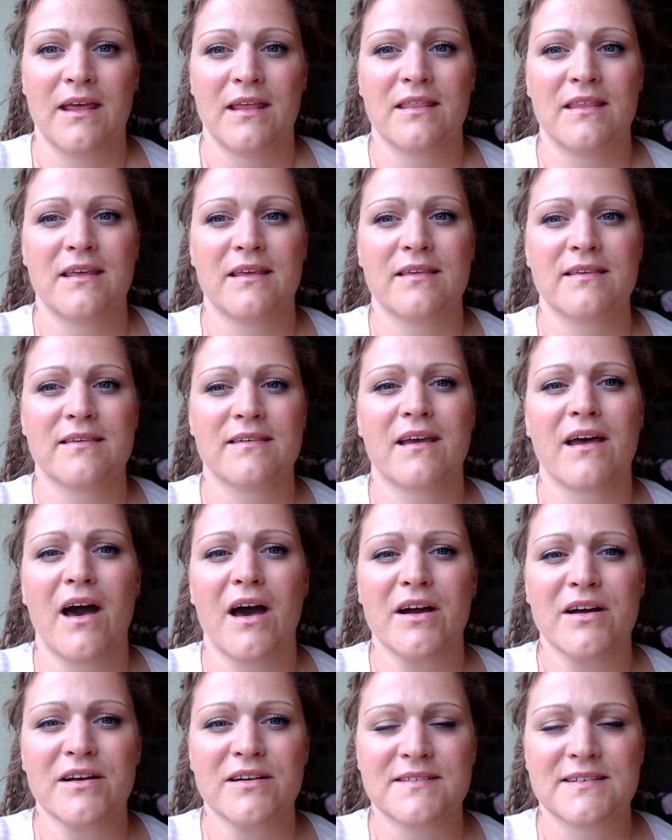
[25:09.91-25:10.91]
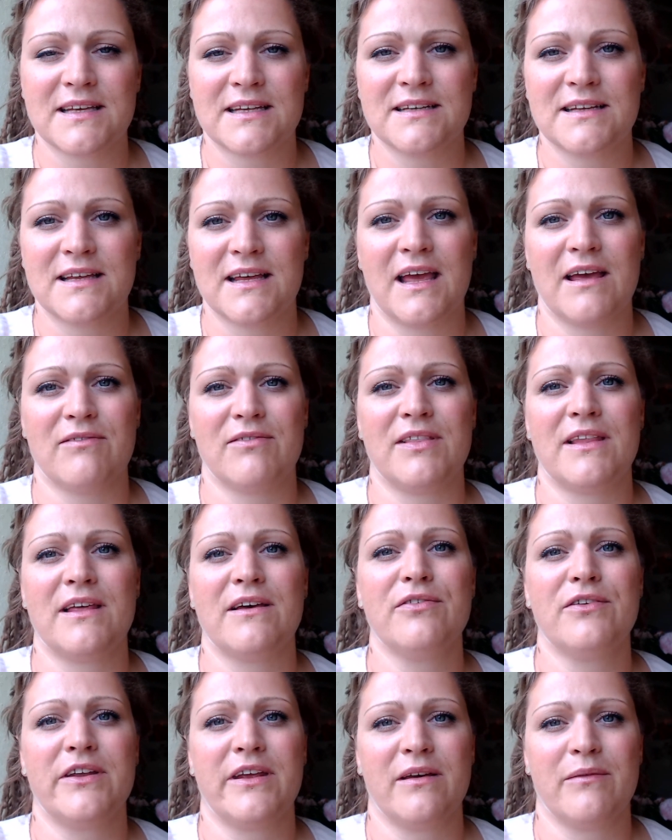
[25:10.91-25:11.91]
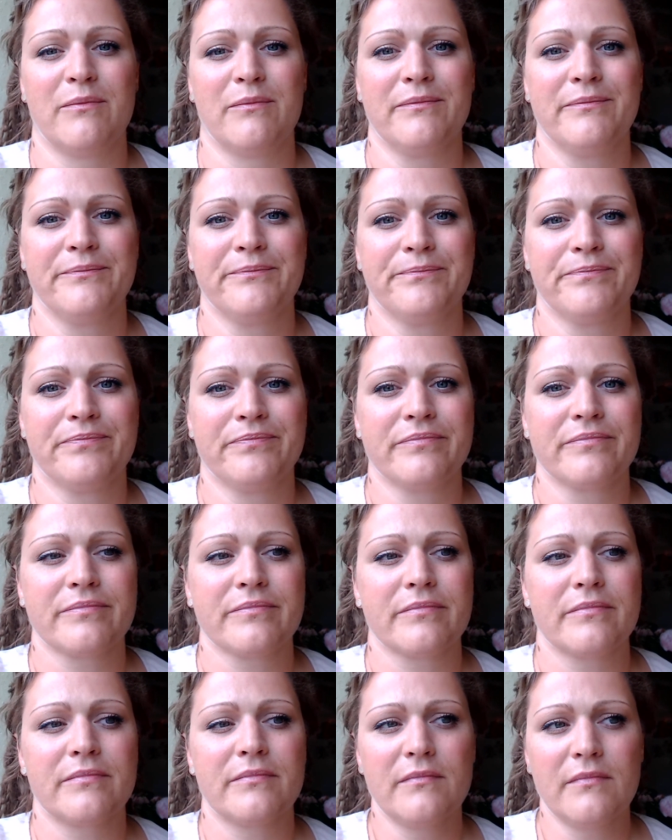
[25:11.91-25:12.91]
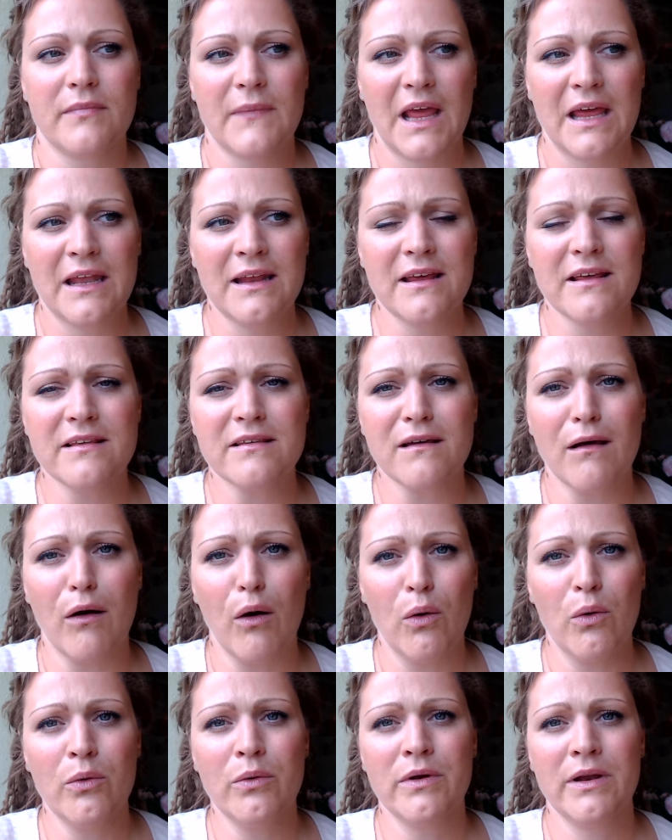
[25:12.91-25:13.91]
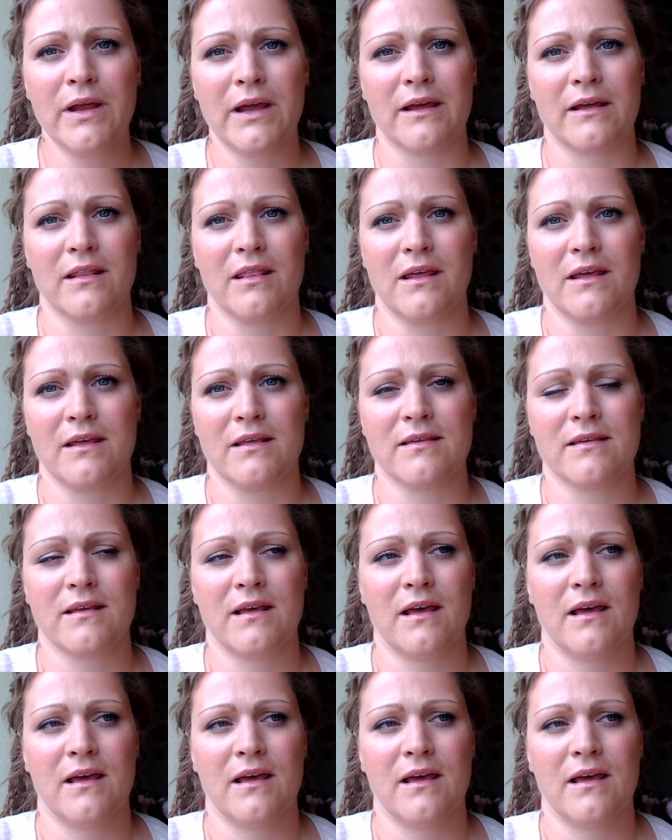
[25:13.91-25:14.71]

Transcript: these scars that they have left him. And he's owning this